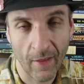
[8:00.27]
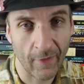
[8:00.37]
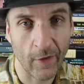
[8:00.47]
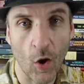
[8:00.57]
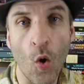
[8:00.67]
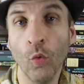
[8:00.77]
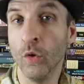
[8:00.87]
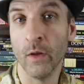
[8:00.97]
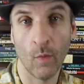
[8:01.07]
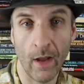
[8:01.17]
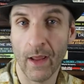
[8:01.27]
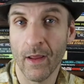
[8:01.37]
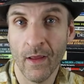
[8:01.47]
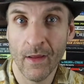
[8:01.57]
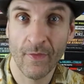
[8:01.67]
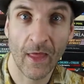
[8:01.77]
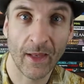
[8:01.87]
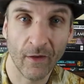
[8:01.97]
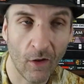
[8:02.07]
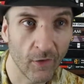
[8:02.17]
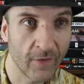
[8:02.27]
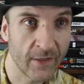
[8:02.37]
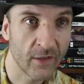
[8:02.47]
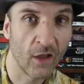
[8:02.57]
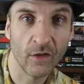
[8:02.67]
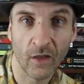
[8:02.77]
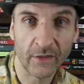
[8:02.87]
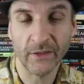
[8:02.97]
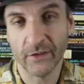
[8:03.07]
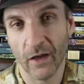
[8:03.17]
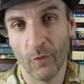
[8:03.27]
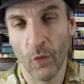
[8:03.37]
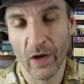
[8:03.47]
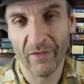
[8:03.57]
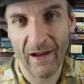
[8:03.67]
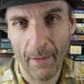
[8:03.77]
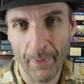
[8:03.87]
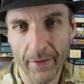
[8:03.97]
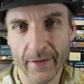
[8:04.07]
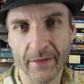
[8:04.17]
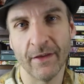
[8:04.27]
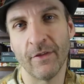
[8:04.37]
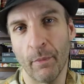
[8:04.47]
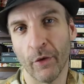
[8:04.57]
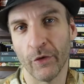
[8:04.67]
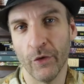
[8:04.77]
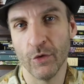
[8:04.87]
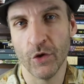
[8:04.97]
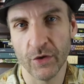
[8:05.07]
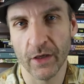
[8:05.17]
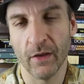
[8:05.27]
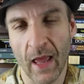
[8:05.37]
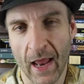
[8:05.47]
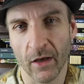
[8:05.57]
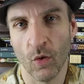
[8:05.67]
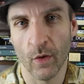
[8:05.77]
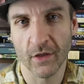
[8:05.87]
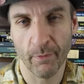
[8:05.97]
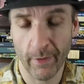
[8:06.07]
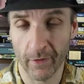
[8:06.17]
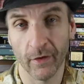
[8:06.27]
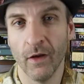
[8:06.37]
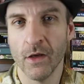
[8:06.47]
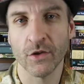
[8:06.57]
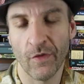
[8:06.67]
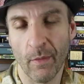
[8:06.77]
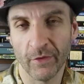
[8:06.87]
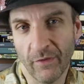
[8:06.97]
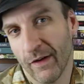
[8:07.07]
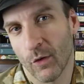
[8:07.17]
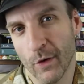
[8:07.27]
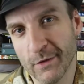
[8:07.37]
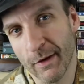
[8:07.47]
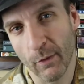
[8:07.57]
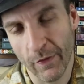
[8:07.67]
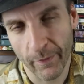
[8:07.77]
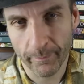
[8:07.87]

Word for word: that the only way that all this unlucky stuff would have happened is if the person who's using it had coin spinner. So they must have had coin spinner with